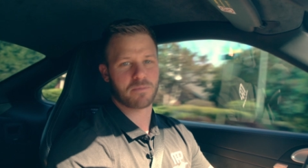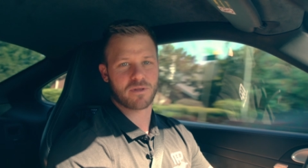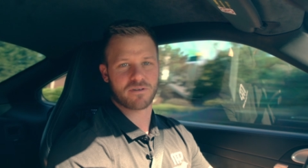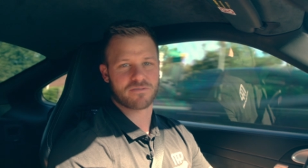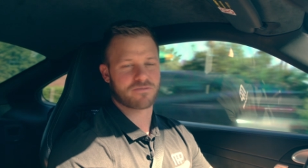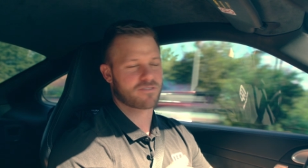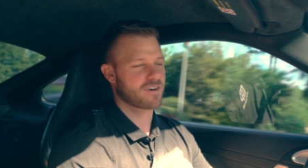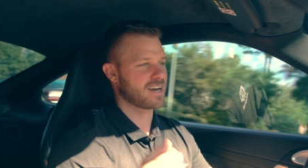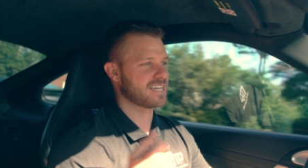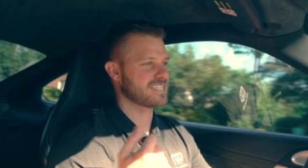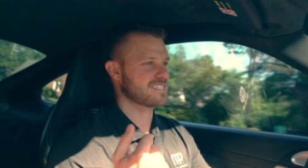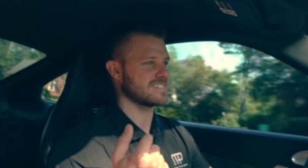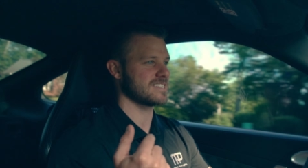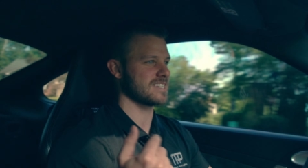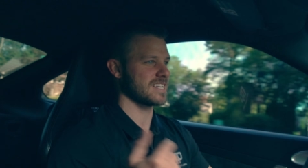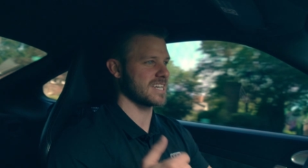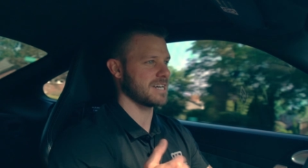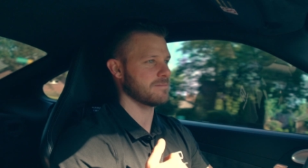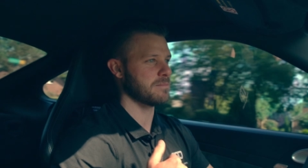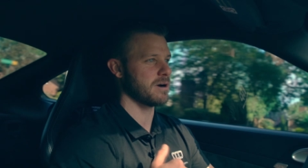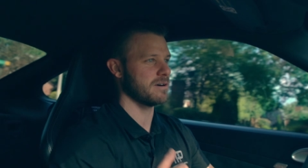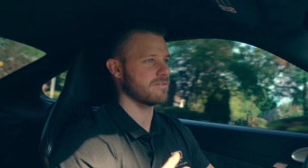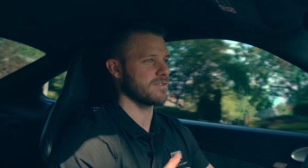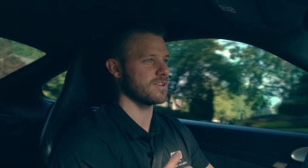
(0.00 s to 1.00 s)
their friends to
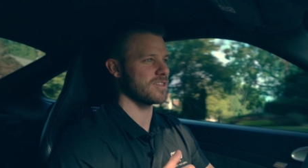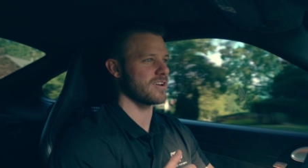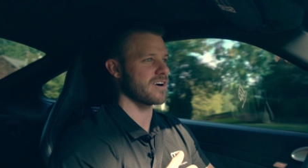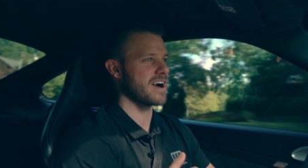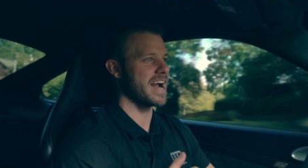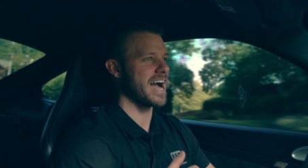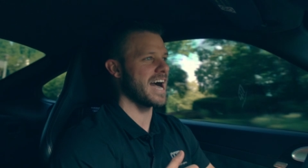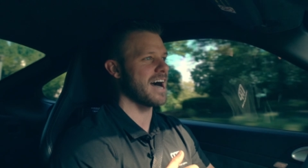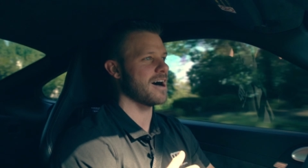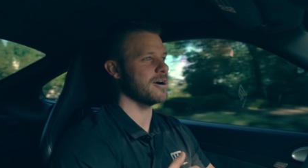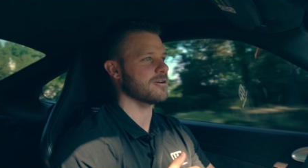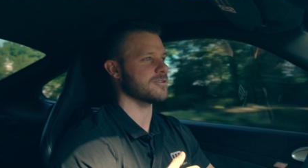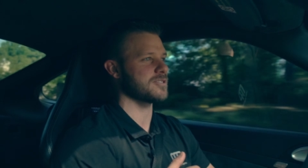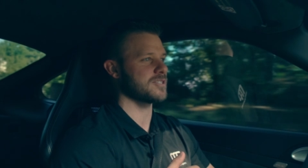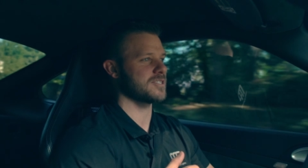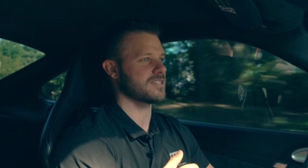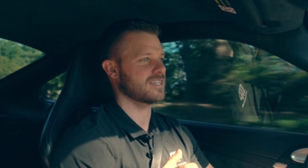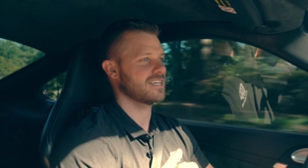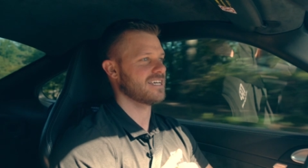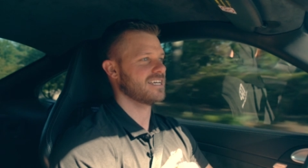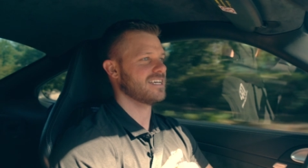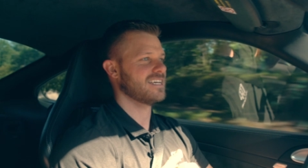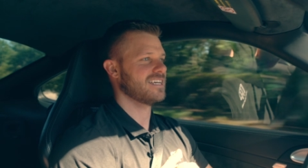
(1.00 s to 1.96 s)
come over to their house